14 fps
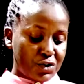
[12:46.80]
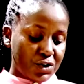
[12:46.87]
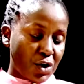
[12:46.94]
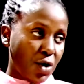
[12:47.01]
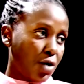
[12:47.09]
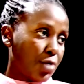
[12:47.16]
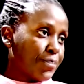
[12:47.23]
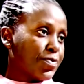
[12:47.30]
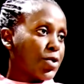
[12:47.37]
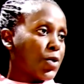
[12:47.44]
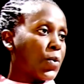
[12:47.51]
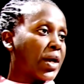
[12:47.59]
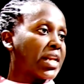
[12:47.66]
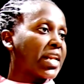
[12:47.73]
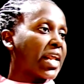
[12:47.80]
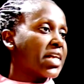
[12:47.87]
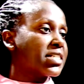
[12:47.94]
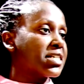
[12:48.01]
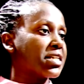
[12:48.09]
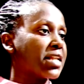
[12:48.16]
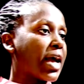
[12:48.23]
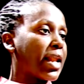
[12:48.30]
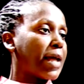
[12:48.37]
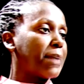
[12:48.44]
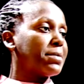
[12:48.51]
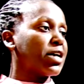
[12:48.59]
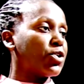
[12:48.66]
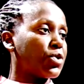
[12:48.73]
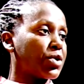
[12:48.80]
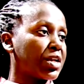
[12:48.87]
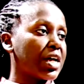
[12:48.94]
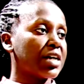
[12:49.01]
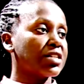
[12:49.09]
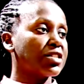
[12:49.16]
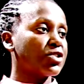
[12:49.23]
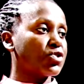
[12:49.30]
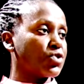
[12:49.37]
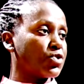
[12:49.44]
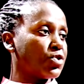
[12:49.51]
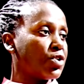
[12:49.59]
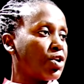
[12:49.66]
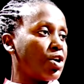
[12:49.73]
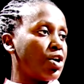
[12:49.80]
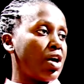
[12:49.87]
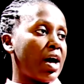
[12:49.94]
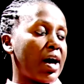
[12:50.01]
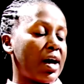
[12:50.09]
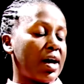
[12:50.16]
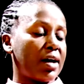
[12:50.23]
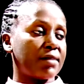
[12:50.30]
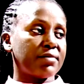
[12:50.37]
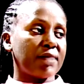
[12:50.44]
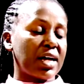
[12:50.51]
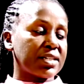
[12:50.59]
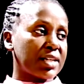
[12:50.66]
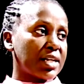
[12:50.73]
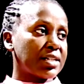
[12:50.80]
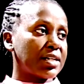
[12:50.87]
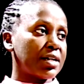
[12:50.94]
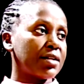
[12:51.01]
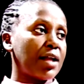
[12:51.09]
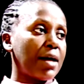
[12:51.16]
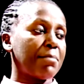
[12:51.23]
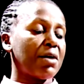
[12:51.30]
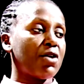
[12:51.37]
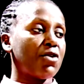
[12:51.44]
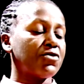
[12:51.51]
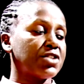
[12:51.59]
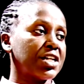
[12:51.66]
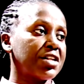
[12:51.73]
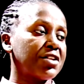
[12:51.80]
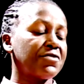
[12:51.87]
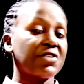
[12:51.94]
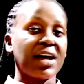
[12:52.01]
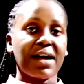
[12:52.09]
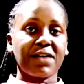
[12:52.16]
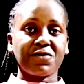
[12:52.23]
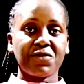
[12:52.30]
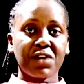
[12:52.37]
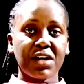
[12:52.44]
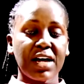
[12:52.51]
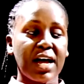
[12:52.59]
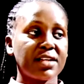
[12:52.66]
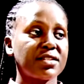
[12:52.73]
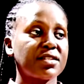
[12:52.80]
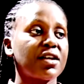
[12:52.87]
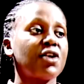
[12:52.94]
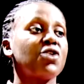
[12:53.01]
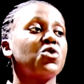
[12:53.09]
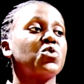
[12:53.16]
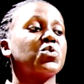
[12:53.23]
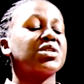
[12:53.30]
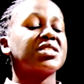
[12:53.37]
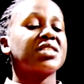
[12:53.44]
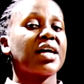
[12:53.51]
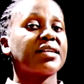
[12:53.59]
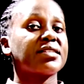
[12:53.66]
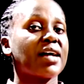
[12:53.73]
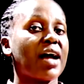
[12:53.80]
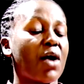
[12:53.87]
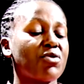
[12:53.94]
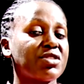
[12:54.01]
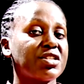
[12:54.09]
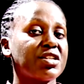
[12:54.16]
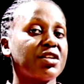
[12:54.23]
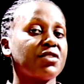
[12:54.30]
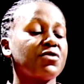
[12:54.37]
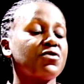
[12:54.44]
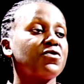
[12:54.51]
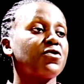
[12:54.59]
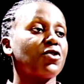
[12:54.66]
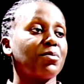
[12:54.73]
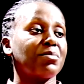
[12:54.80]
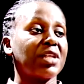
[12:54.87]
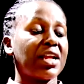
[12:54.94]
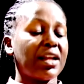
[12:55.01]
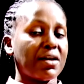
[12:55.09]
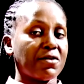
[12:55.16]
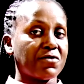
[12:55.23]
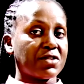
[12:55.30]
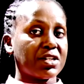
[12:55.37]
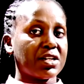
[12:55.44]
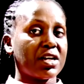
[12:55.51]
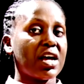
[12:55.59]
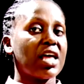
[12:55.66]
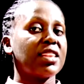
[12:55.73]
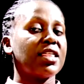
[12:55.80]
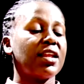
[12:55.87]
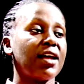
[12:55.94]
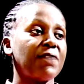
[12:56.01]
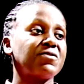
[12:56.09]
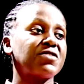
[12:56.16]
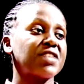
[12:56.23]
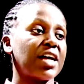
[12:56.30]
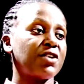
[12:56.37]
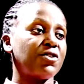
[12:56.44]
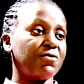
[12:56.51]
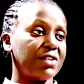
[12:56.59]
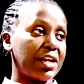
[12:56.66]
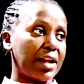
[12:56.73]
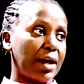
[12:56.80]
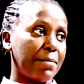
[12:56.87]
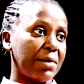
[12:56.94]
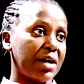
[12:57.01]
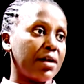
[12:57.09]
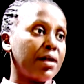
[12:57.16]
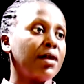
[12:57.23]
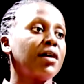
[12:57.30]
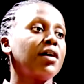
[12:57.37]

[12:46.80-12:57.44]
So, when writing a number correct to a certain number of significant figures, we start counting from the left side of the number.